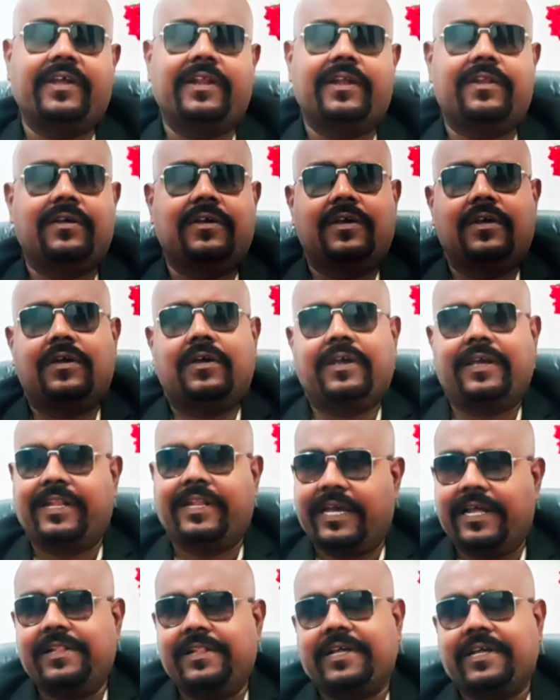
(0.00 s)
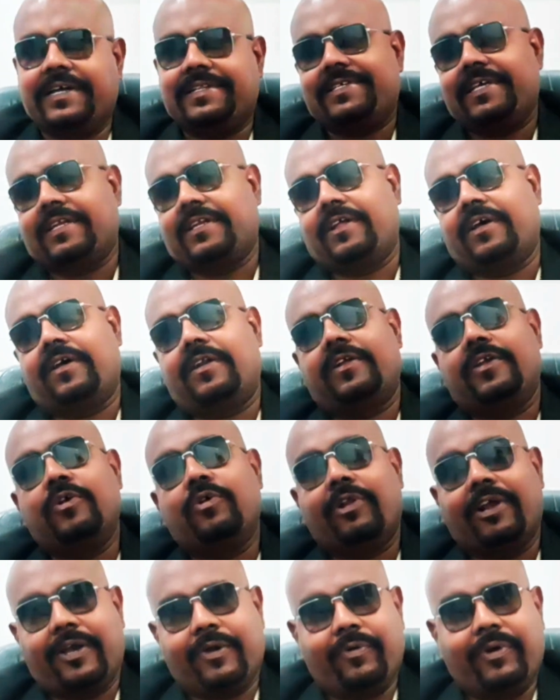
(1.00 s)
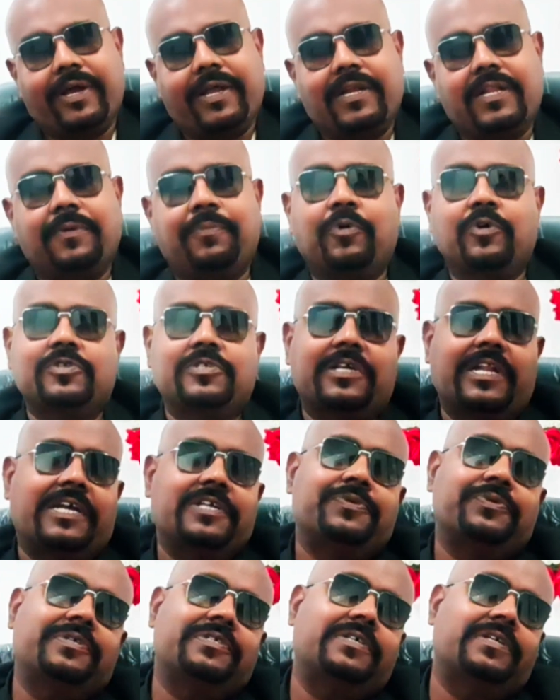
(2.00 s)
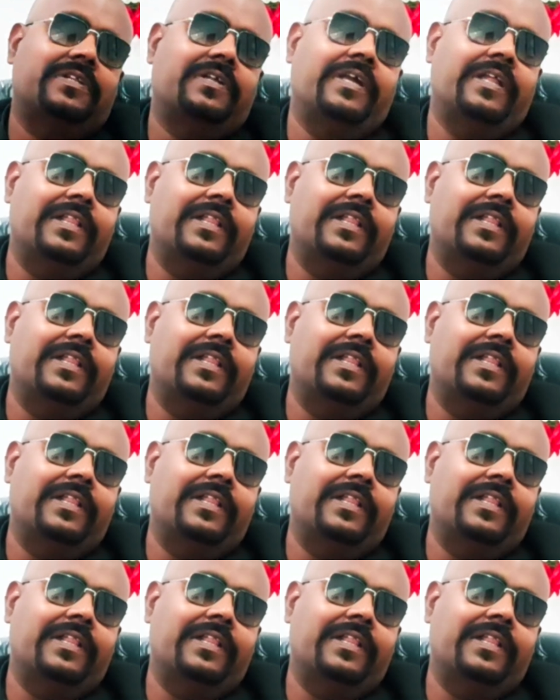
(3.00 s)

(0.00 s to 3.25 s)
field, in the healthcare sector, you require the post graduation.